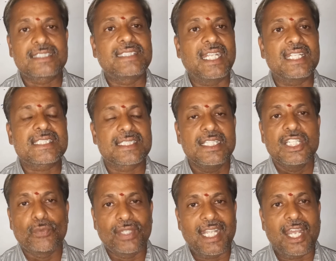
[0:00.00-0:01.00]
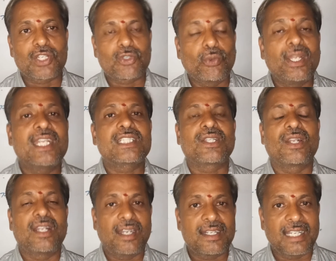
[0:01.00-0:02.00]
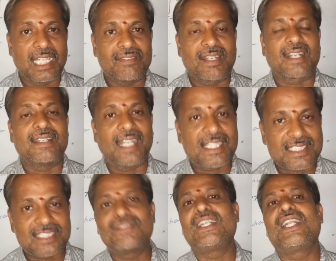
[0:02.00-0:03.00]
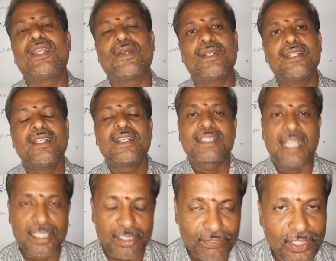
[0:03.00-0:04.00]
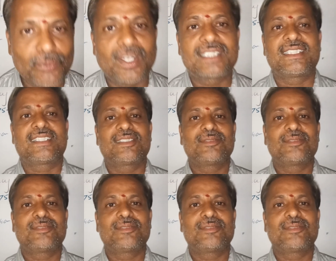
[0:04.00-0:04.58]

things we are going to learn in our next video. Thank you for watching.